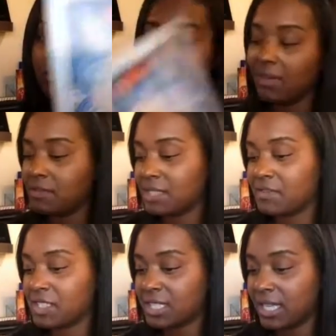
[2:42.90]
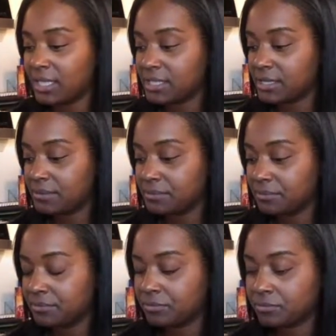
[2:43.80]
levels of success.
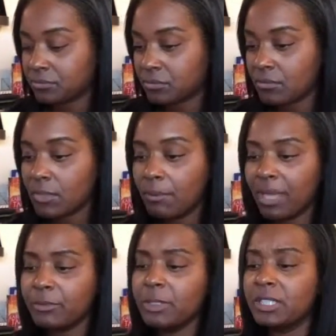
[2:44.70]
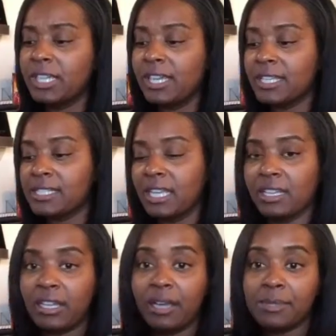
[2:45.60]
Bottom of the deck is Knight
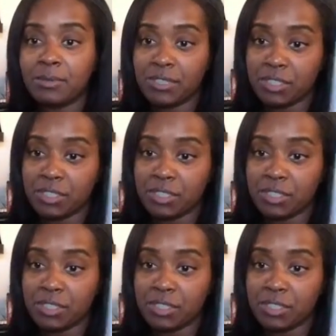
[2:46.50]
of Cups, which